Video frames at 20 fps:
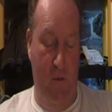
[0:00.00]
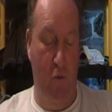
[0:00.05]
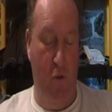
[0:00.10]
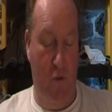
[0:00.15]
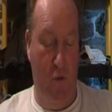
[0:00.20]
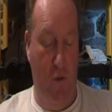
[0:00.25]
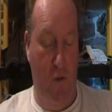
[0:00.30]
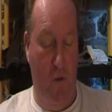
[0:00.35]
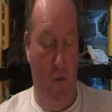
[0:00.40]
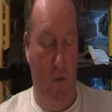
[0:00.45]

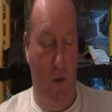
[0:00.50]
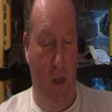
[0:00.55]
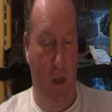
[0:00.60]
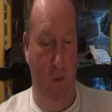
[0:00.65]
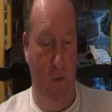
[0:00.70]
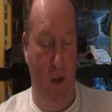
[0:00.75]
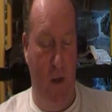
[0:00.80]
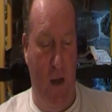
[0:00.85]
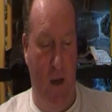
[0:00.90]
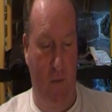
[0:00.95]
Russ also
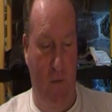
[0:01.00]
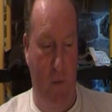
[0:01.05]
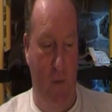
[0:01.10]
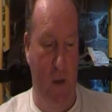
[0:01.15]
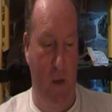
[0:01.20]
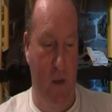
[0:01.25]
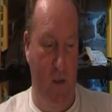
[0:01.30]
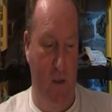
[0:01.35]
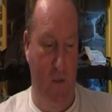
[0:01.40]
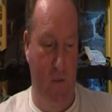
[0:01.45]
claims to have a
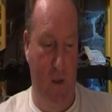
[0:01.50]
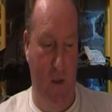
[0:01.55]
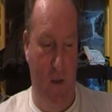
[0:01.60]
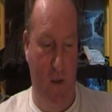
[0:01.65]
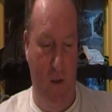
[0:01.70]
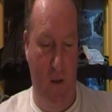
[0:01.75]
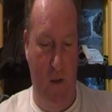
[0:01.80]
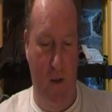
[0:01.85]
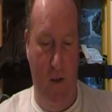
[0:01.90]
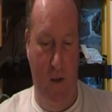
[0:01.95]
piece of
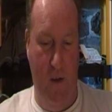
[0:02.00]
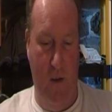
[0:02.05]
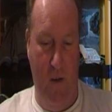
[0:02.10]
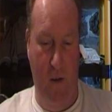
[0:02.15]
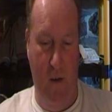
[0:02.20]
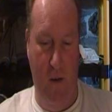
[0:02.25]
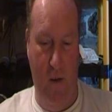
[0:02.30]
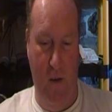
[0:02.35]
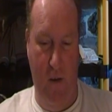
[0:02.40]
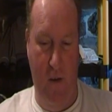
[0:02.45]

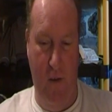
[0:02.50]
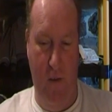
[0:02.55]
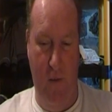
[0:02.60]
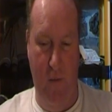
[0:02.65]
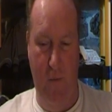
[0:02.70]
a